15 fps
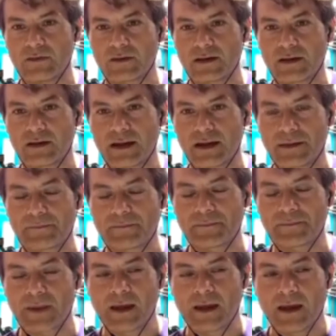And
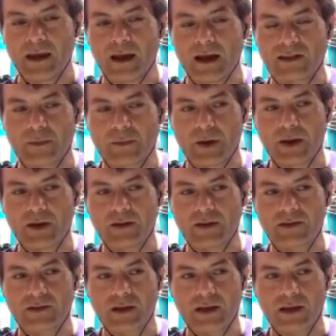I suppose